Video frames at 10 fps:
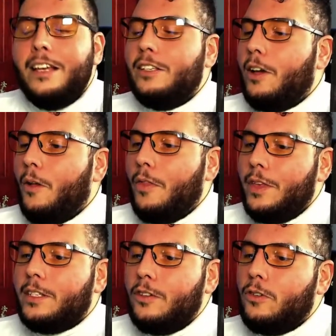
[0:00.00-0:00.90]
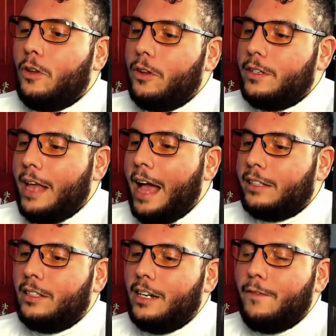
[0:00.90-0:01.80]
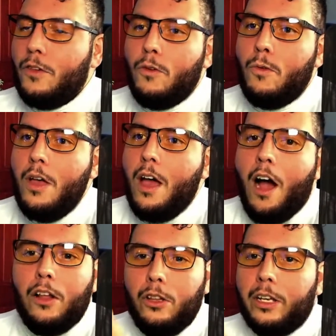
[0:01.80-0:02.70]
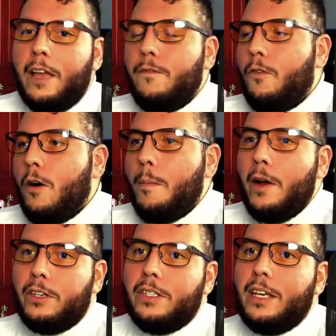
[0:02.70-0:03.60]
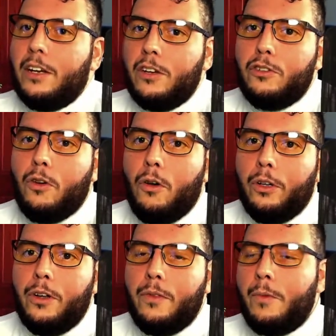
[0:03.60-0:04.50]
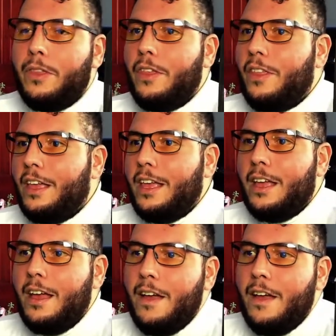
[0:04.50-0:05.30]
So this controller is excellent if you are looking for purchasing a controller within the